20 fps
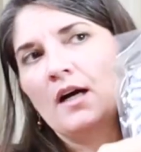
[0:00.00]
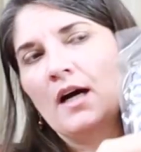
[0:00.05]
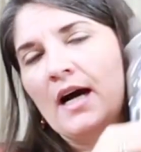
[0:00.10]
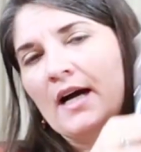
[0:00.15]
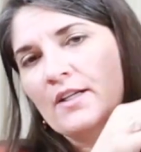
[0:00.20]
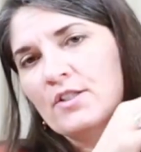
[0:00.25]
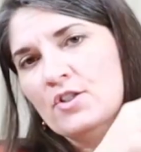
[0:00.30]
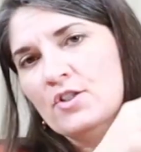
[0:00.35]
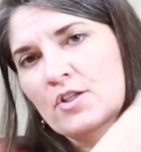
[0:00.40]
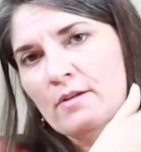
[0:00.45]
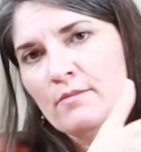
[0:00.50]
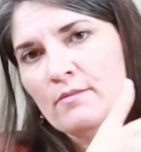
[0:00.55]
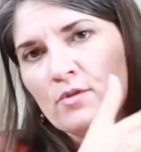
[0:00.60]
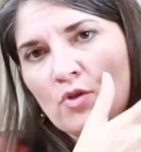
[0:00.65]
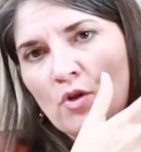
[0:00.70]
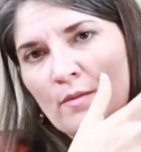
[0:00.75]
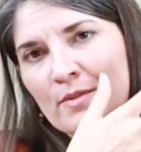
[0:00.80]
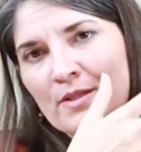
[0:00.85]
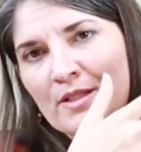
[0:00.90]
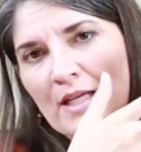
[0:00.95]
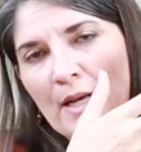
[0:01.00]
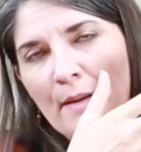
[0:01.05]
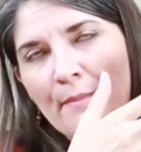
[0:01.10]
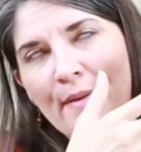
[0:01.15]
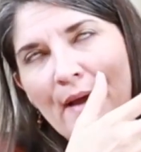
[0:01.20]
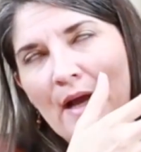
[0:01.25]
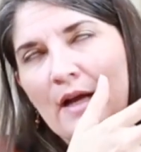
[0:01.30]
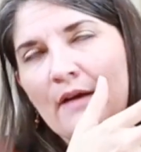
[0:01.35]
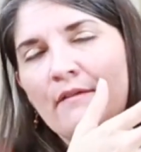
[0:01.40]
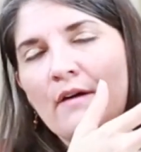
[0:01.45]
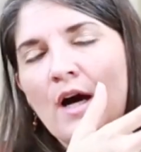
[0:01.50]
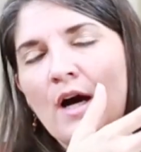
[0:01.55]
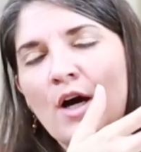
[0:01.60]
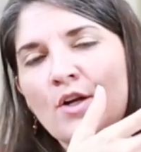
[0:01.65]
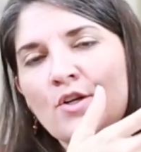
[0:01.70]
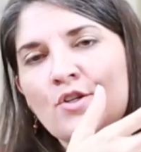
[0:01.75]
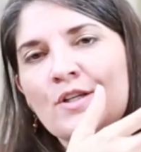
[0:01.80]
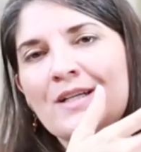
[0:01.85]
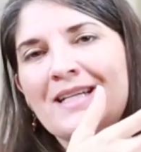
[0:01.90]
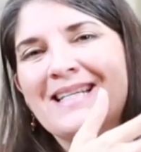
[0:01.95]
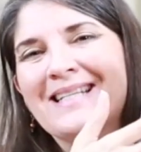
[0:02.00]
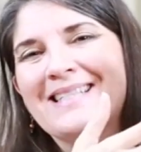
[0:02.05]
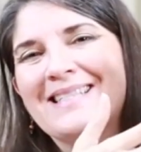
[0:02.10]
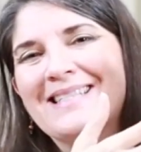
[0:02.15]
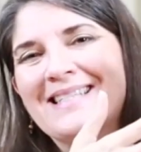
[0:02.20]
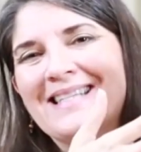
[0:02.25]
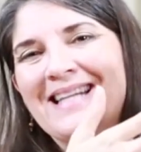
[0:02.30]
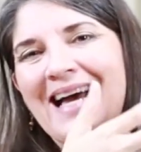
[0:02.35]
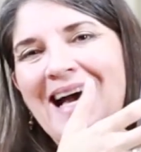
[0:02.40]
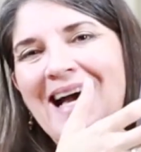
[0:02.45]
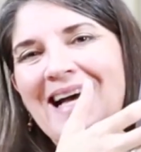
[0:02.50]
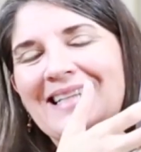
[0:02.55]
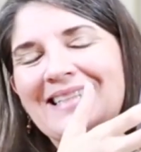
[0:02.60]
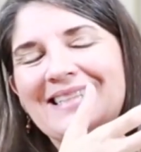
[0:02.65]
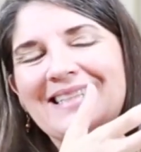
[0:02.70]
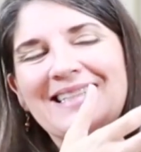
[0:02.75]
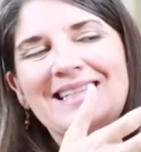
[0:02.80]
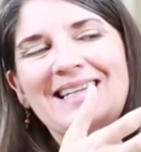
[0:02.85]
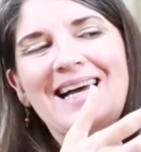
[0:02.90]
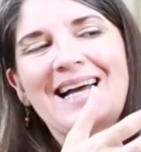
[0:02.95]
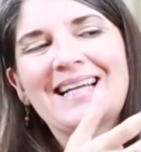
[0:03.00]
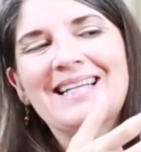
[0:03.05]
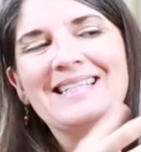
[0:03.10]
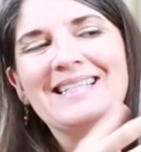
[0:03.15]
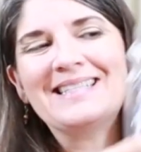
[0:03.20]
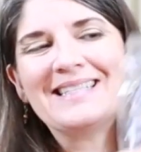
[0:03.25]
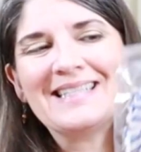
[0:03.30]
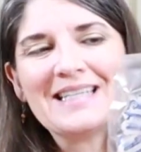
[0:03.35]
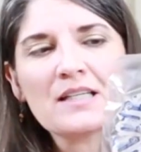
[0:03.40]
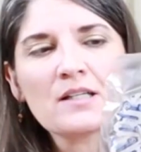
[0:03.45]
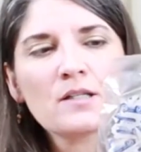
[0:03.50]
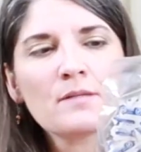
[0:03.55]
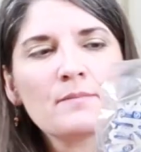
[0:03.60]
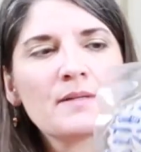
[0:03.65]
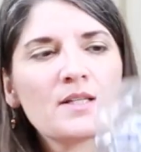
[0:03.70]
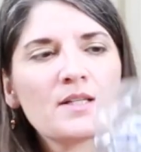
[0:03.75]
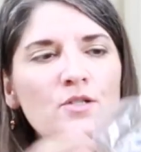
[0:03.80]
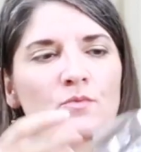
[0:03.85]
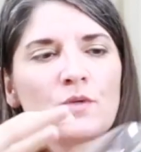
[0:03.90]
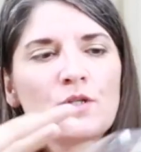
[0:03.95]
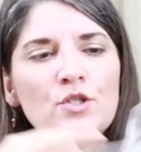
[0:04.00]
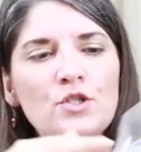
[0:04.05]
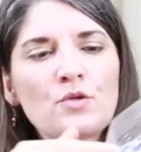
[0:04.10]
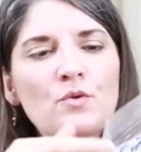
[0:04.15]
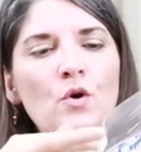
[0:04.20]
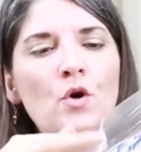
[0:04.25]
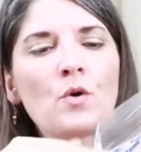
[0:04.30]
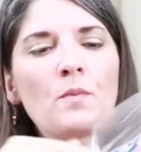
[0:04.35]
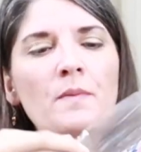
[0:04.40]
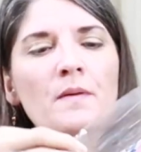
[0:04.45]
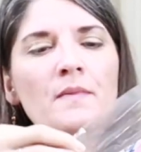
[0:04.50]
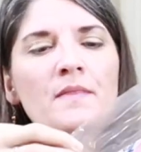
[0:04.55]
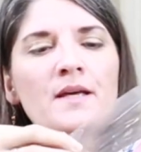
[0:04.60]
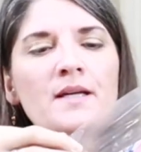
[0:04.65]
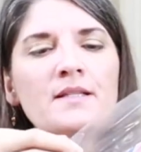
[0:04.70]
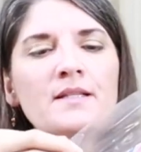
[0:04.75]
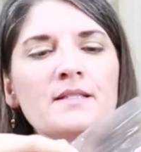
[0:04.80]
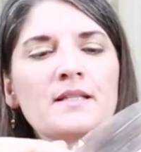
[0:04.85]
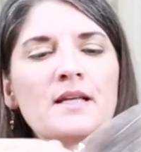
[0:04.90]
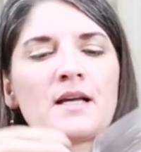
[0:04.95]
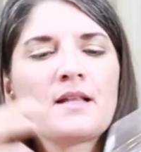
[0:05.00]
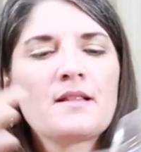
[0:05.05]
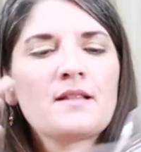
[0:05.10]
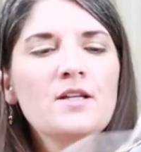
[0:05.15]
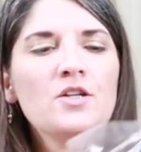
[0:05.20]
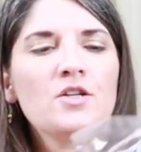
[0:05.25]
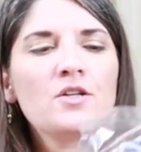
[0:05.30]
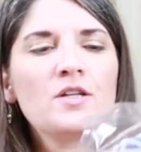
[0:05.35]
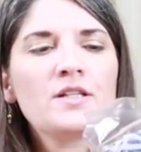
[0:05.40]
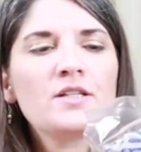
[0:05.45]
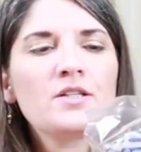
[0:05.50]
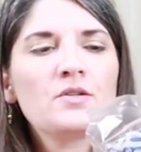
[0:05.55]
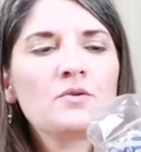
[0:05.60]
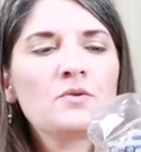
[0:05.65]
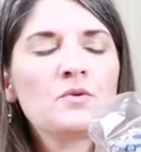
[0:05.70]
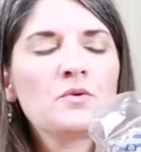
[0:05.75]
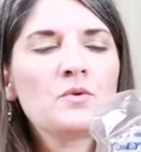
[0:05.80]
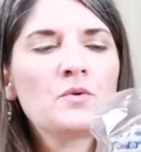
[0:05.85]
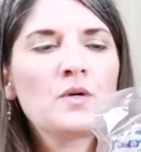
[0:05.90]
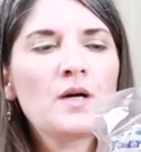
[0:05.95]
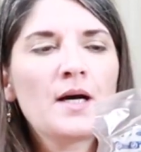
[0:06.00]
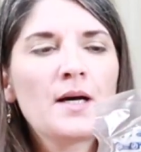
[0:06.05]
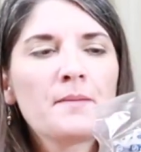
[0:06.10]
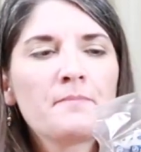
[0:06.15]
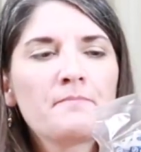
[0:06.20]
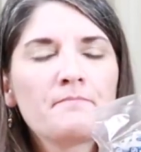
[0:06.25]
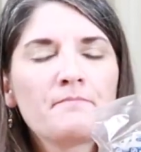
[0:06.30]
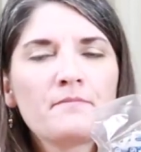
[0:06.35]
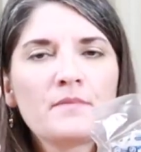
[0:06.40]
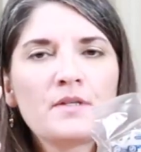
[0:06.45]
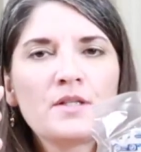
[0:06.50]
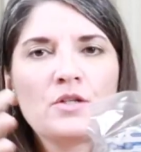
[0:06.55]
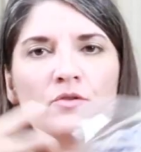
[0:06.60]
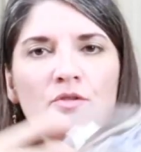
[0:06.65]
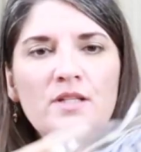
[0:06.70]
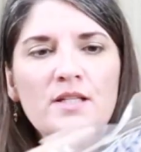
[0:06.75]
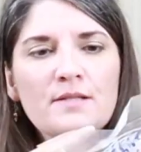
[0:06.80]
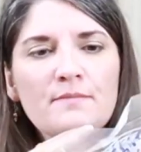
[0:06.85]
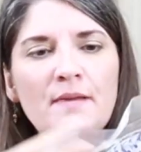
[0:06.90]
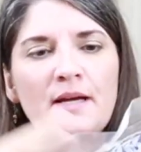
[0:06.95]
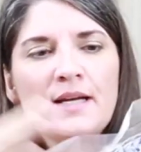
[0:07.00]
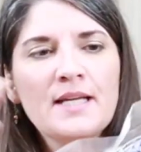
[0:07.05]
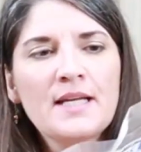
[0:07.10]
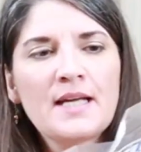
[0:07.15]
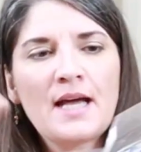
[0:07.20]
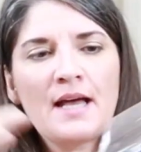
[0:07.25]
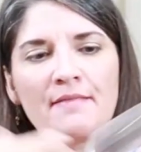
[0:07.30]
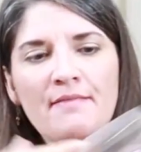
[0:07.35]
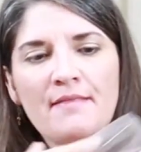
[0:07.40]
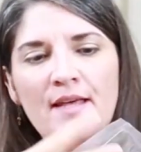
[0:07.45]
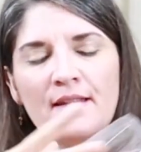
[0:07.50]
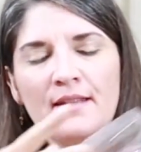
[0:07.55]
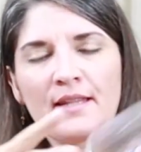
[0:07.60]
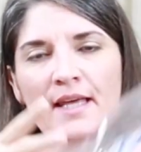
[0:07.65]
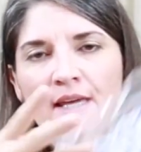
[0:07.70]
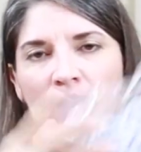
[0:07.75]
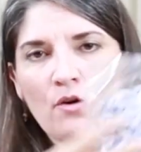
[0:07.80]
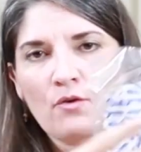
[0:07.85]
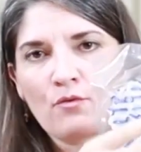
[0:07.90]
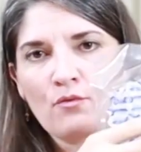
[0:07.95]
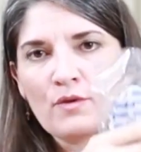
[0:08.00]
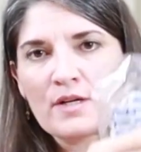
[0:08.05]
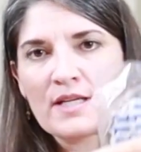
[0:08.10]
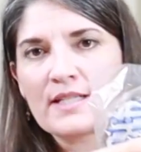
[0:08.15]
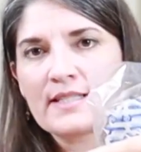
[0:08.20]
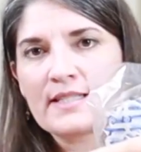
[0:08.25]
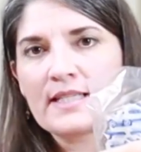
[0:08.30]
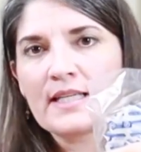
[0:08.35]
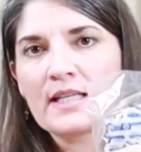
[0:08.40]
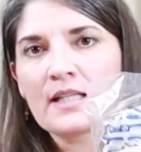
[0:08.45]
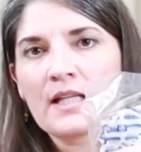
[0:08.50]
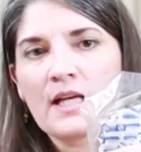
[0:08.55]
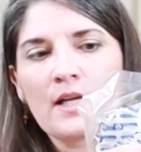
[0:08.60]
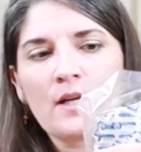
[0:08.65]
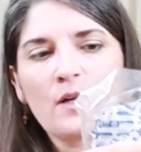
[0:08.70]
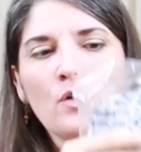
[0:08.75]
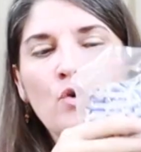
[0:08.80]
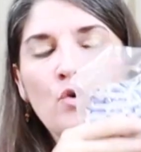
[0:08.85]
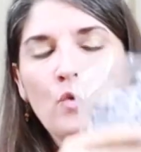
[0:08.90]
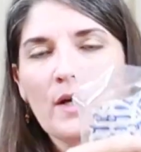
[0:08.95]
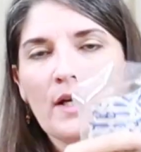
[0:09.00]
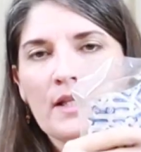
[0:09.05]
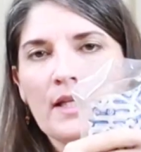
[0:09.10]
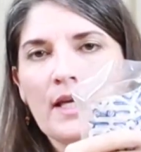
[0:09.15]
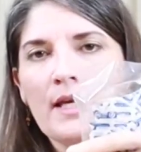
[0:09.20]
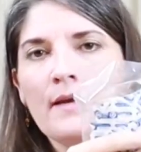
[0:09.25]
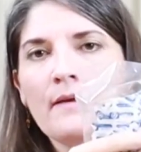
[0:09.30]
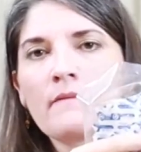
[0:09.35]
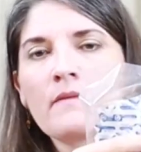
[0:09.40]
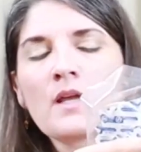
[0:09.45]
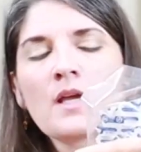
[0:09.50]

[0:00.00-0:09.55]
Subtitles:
Oxygen absorbers in a pack of 100 is not ideal because once you open this, then you need to use as many and then like reseal it quickly.